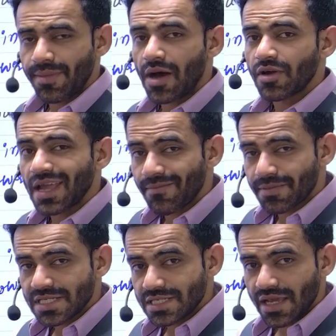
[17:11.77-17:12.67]
power
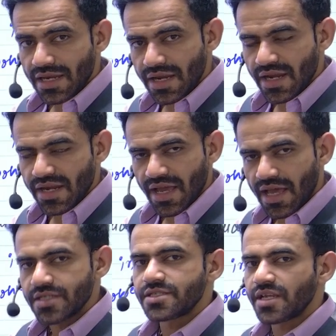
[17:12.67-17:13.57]
capacity in
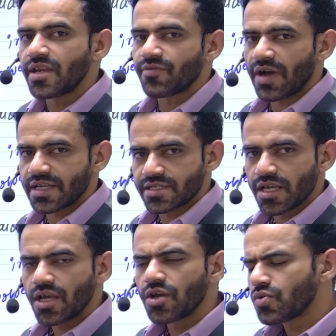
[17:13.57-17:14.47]
India state-wise,
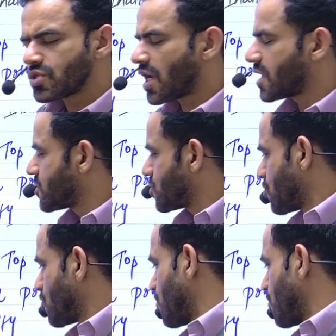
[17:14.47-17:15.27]
Gujarat is on top